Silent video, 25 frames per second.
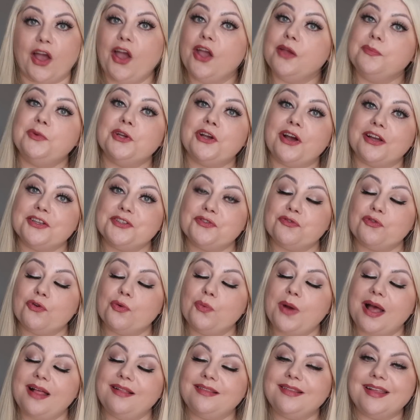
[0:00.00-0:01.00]
I hope you guys are all
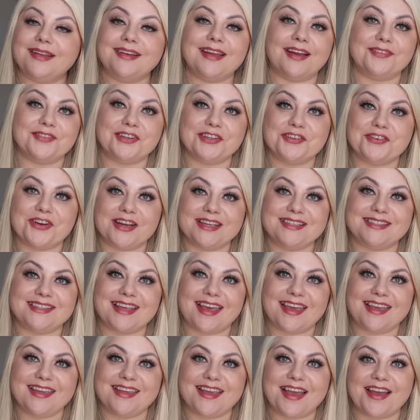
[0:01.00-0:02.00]
well and having a great
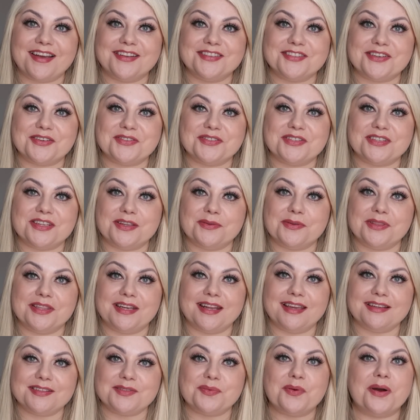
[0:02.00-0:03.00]
day, and I'll see you in the
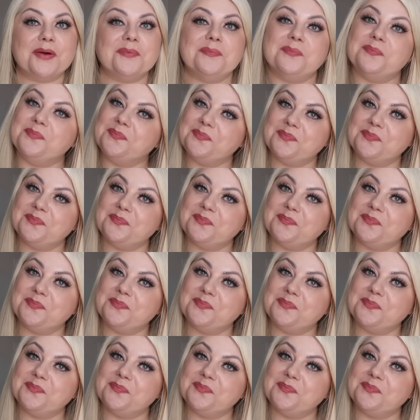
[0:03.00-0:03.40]
next one.